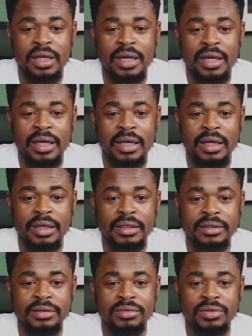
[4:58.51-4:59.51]

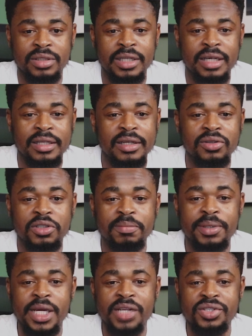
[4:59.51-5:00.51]
and either download the
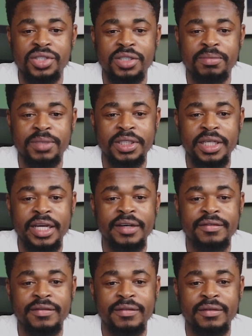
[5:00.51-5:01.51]
PNG,
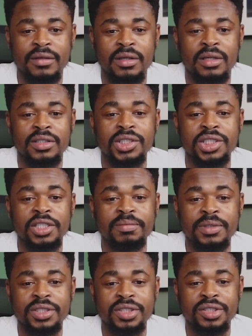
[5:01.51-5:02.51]
PDF,
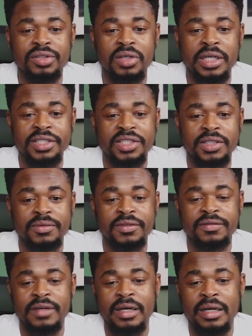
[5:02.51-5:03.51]
JPG, or SGB
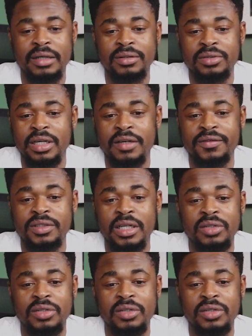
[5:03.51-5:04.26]
file. You can even